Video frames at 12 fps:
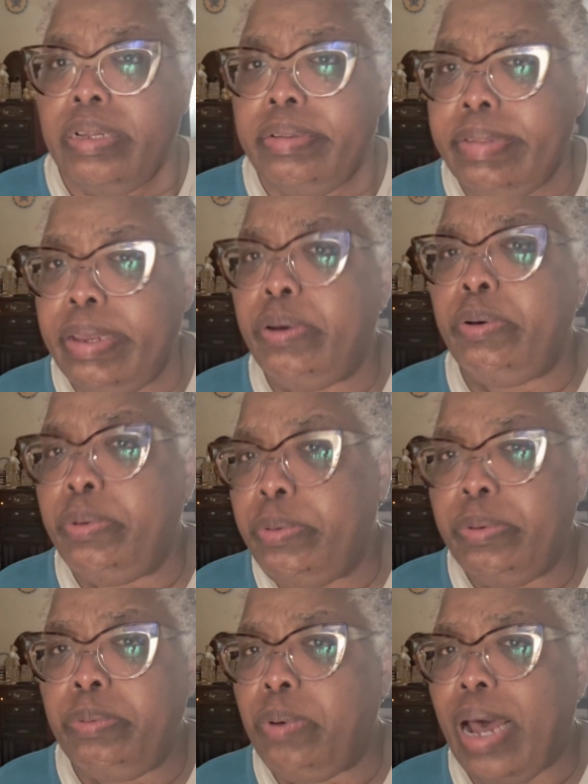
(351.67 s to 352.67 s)

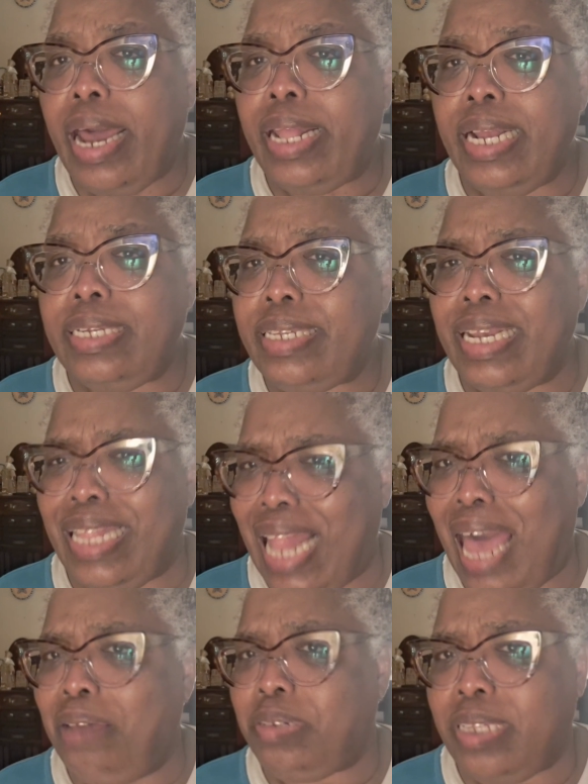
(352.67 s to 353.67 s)
how can I say,
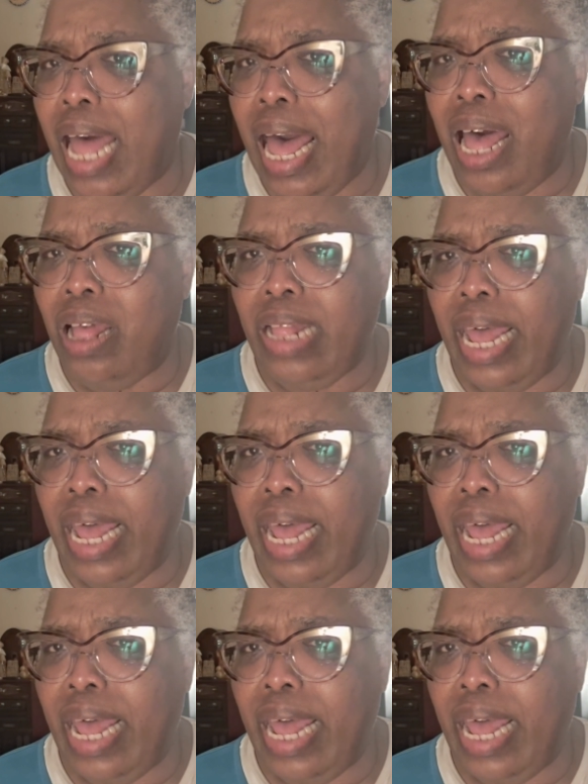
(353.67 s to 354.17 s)
lifestyle?